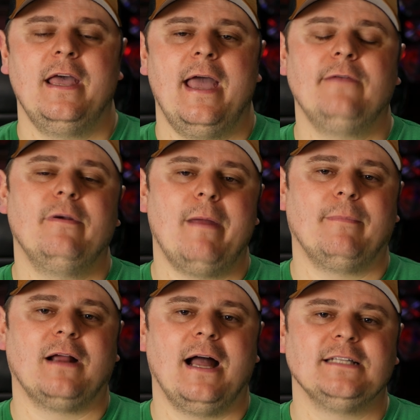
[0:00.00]
And
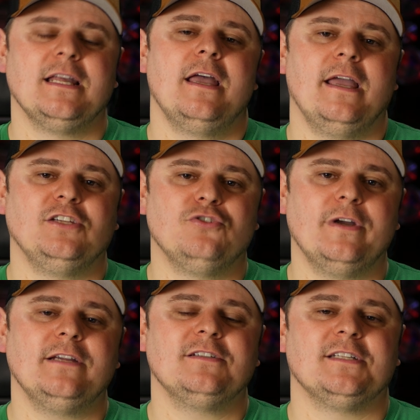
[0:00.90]
remember guys, enjoy
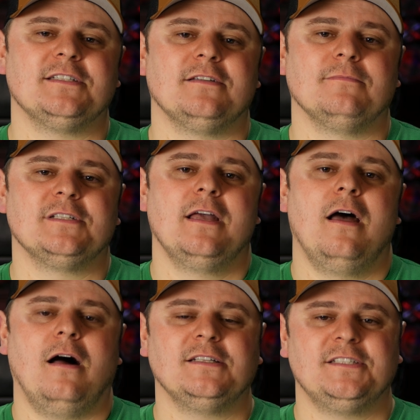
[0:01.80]
your systems.
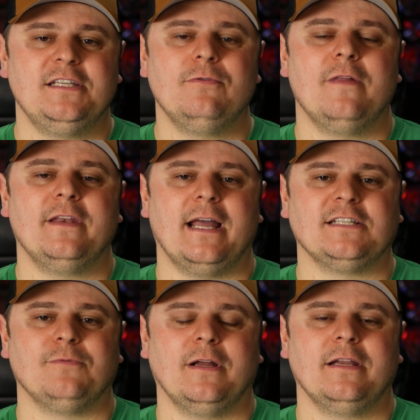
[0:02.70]
I'll see you on the
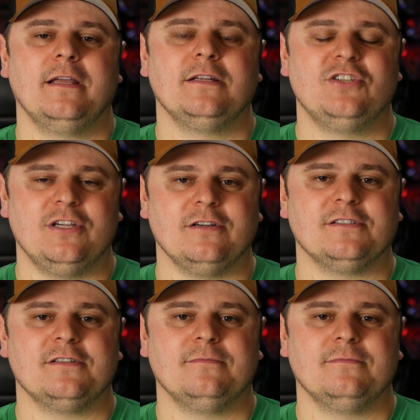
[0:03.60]
next one. Cheers.